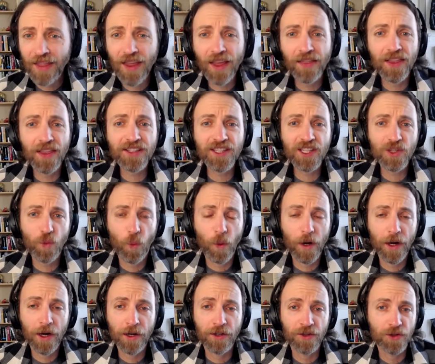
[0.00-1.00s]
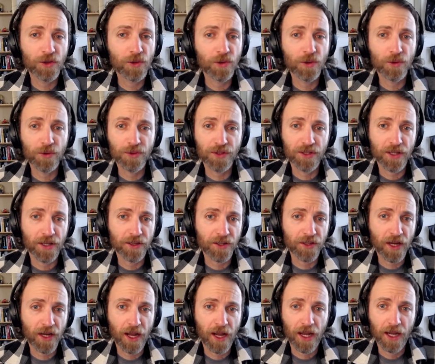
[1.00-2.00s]
And that this is where tools
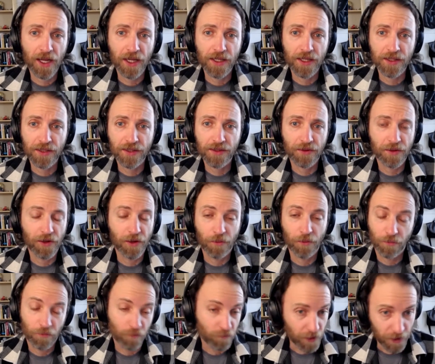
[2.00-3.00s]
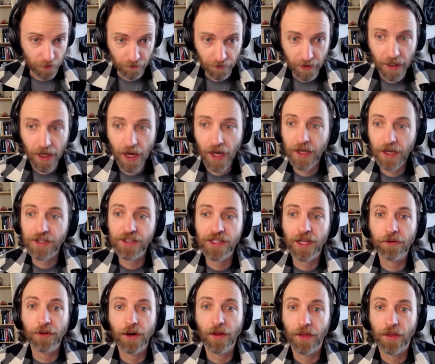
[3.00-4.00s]
such as risk recon, et
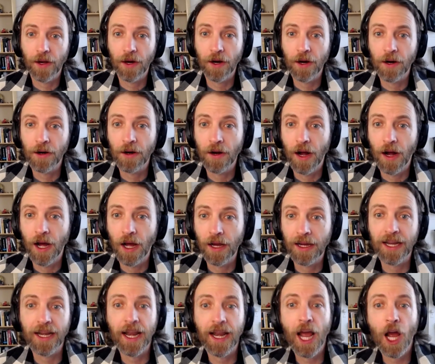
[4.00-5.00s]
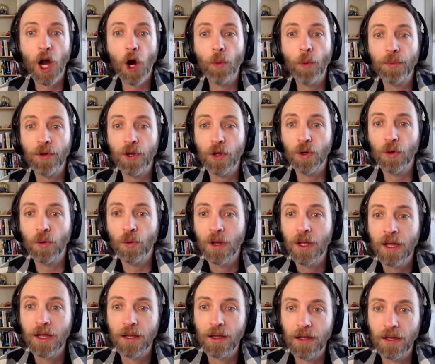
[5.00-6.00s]
cetera, there can help you
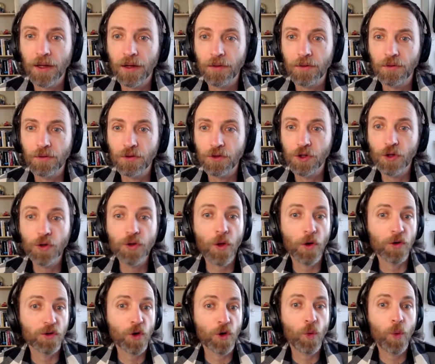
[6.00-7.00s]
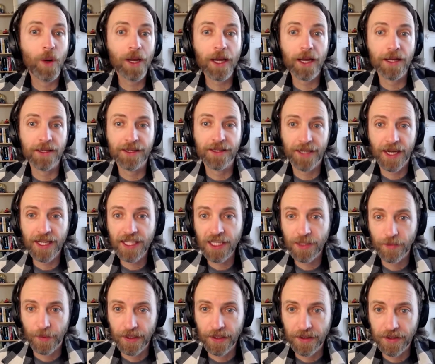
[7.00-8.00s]
do those quick
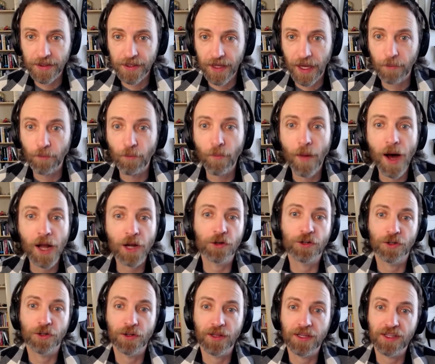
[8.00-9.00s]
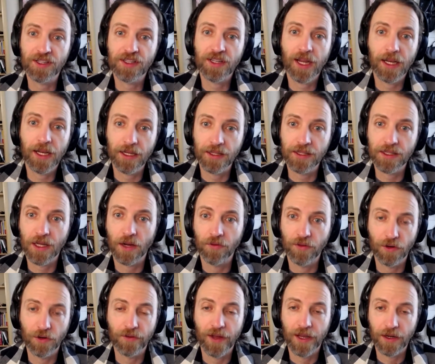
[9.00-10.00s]
assessments and monitor the status of
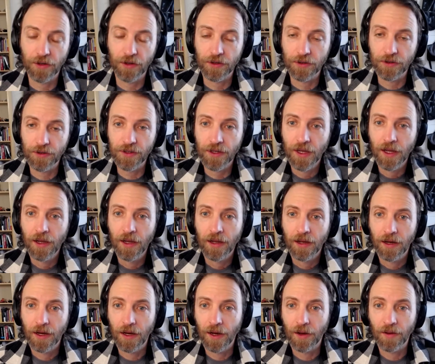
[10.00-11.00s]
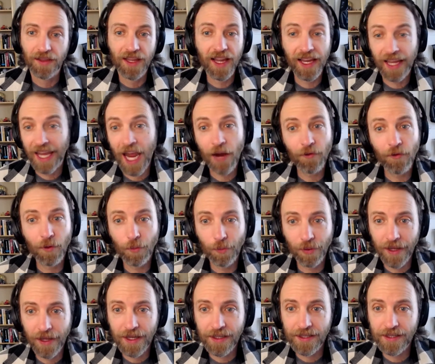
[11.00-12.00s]
your vendors. That can't
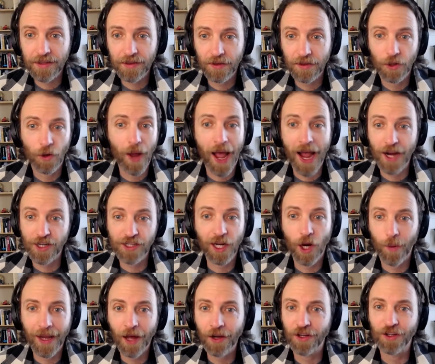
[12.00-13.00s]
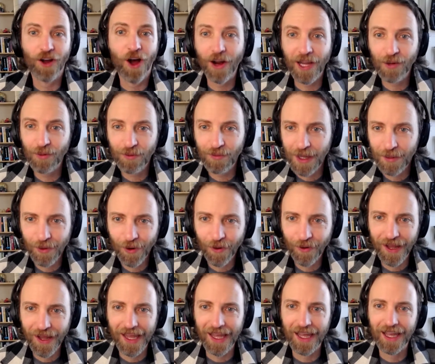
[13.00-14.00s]
replace actually going out and talking with
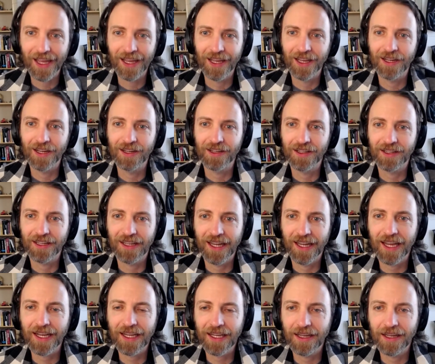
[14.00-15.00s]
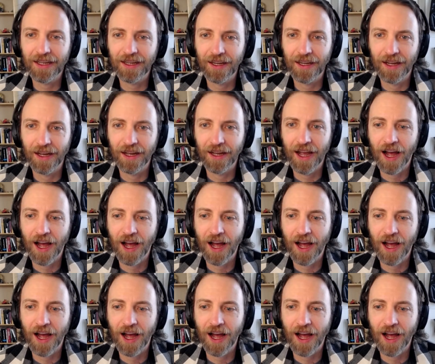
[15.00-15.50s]
people and getting